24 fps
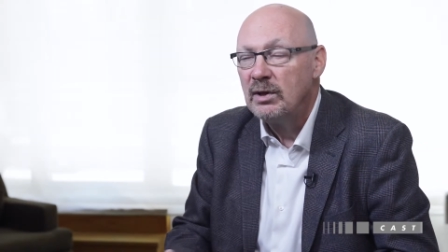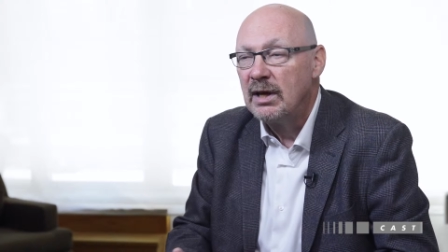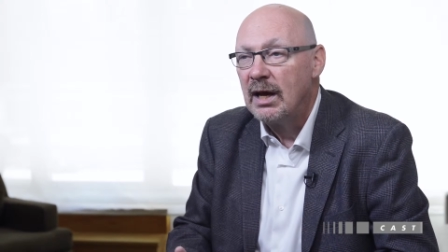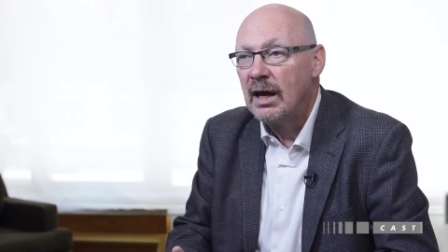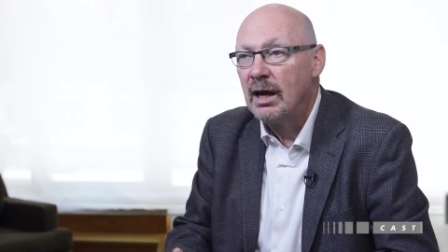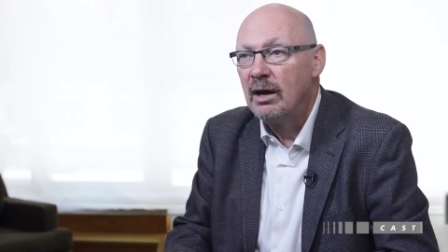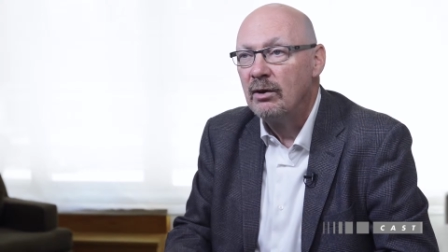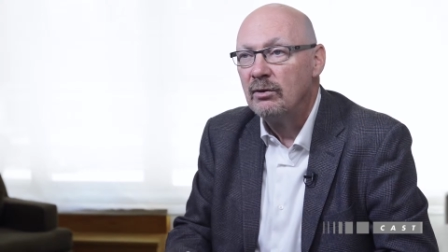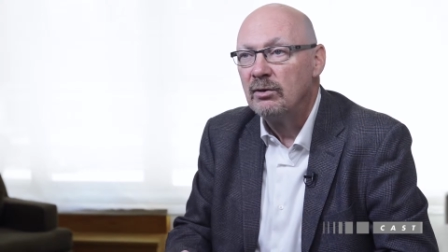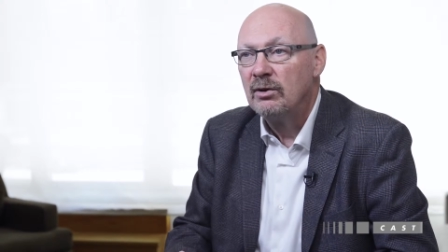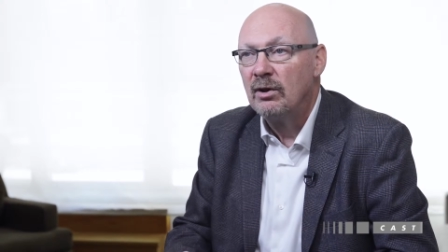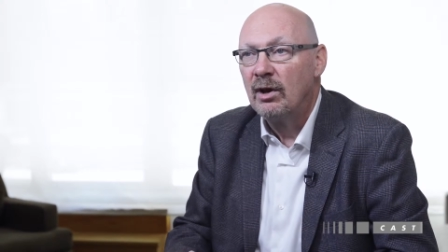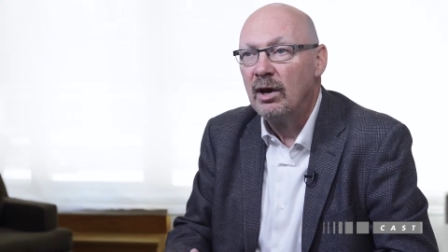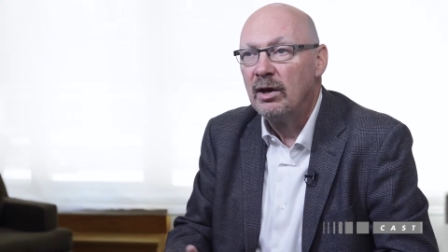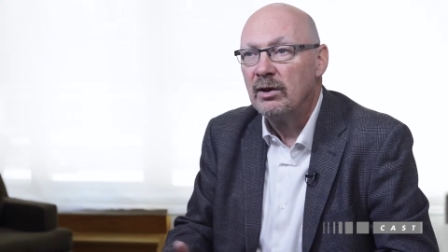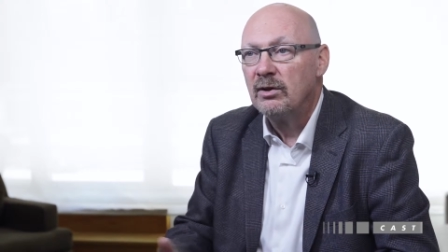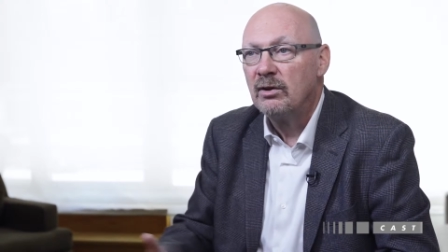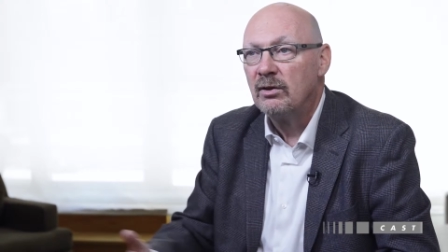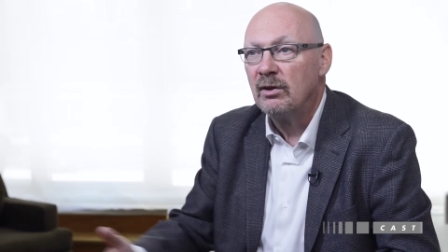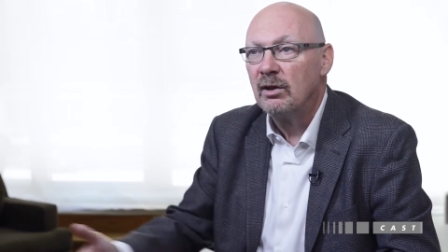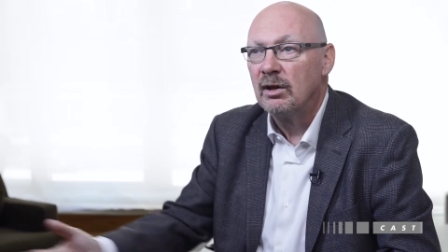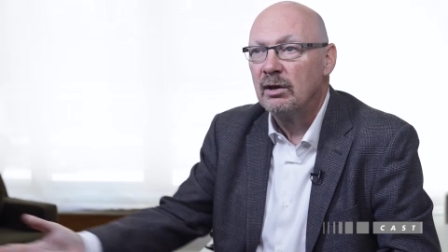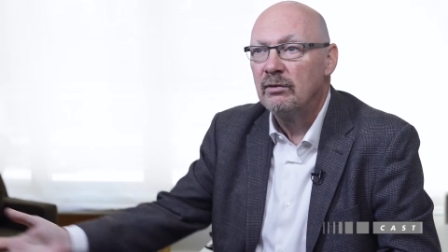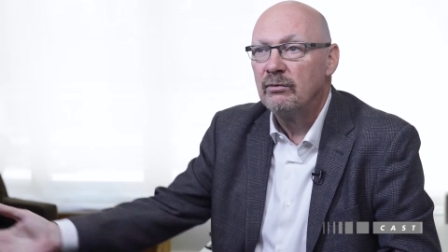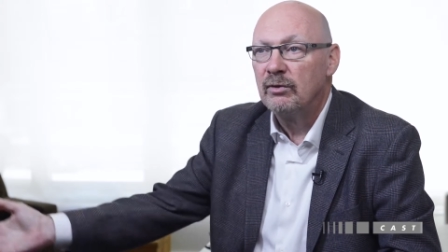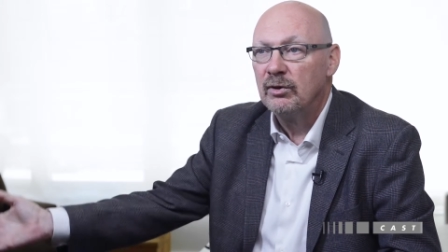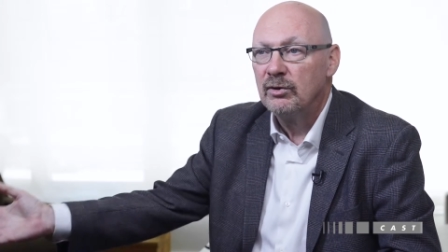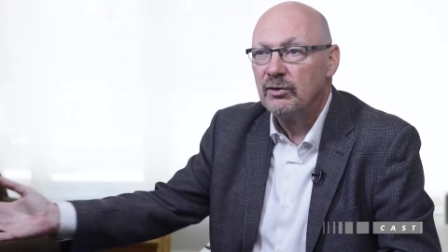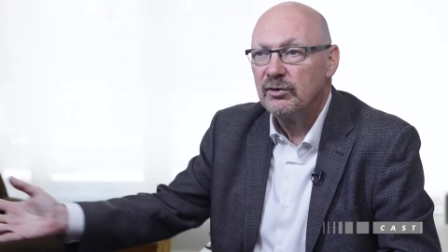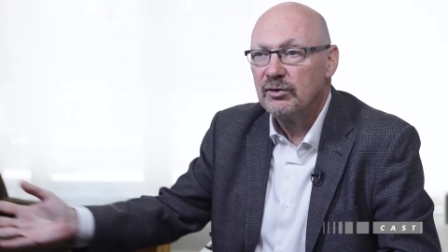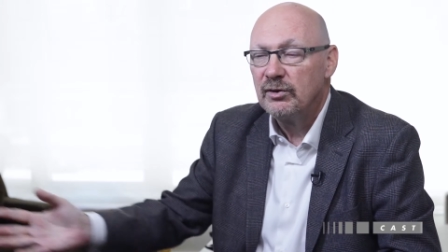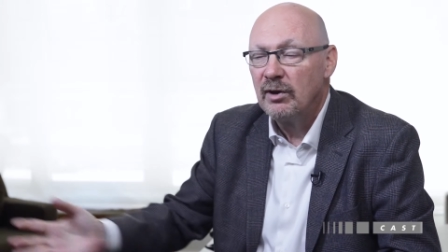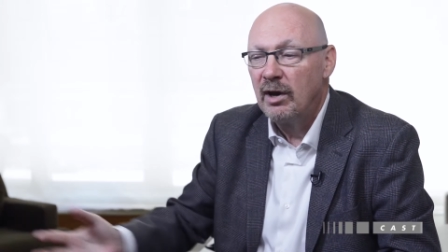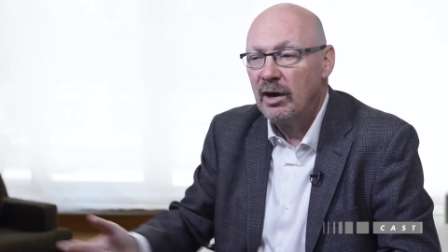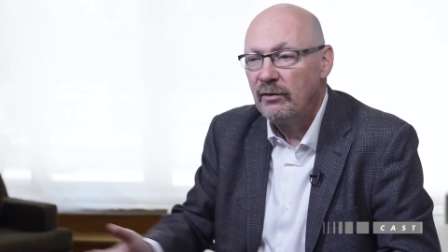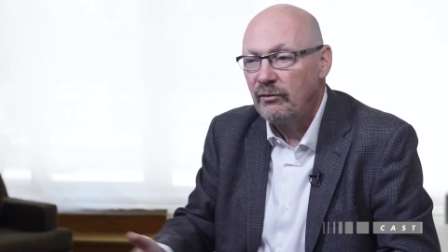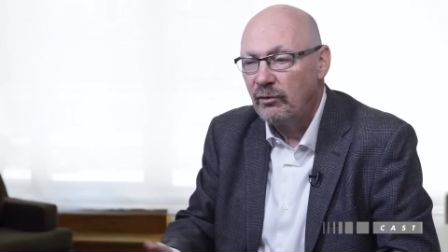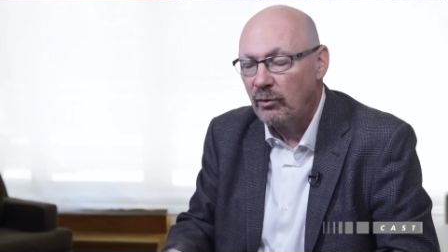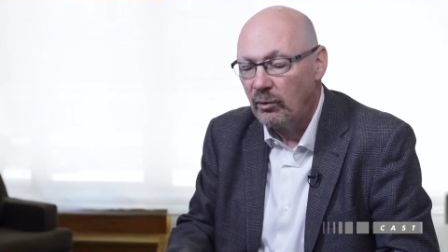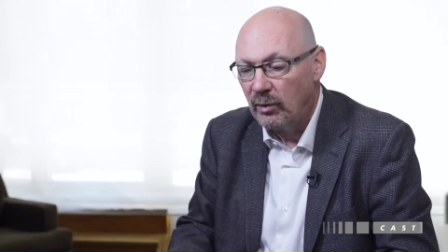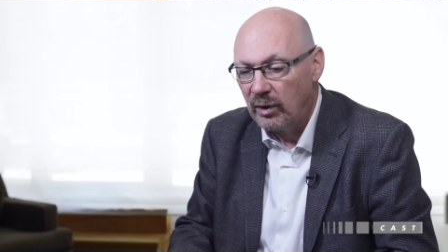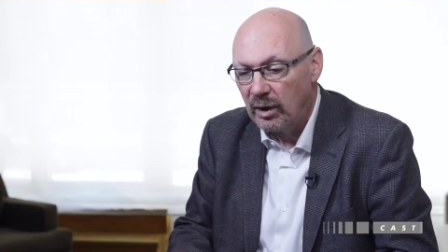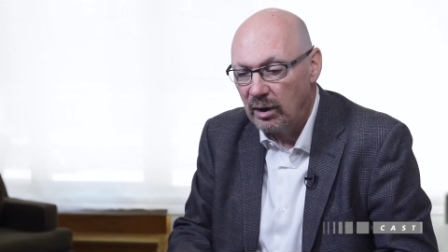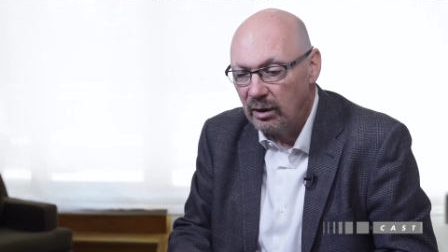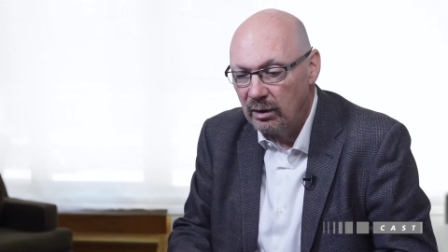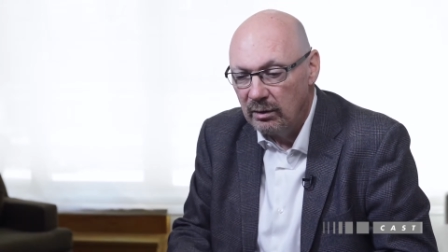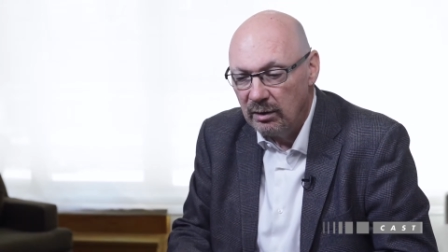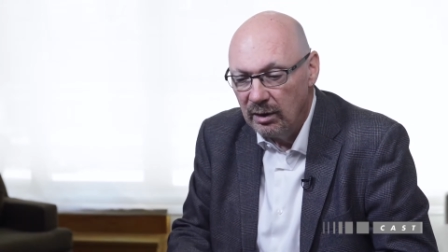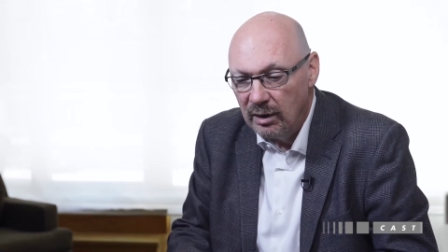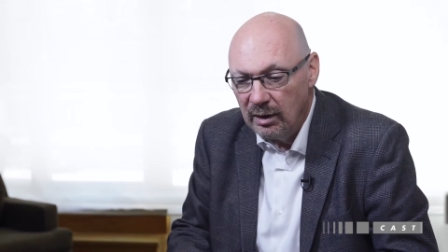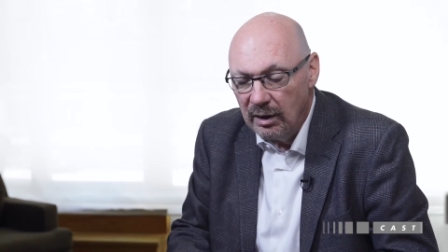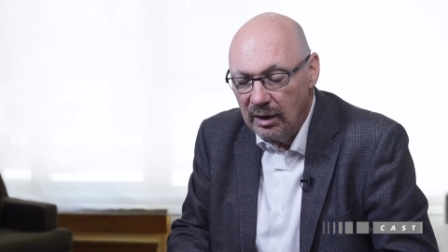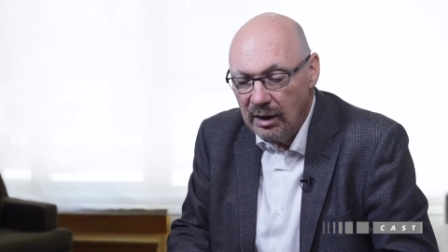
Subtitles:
count on delivered software,